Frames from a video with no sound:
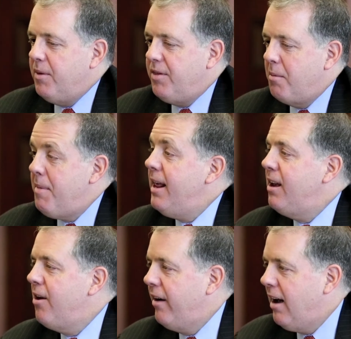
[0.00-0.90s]
There are many
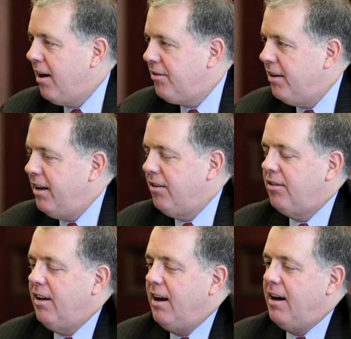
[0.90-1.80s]

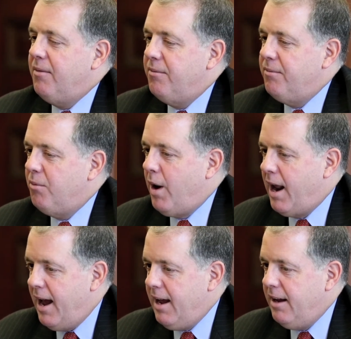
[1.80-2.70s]
curiosities. When
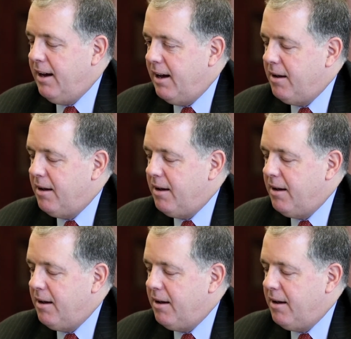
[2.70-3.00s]
I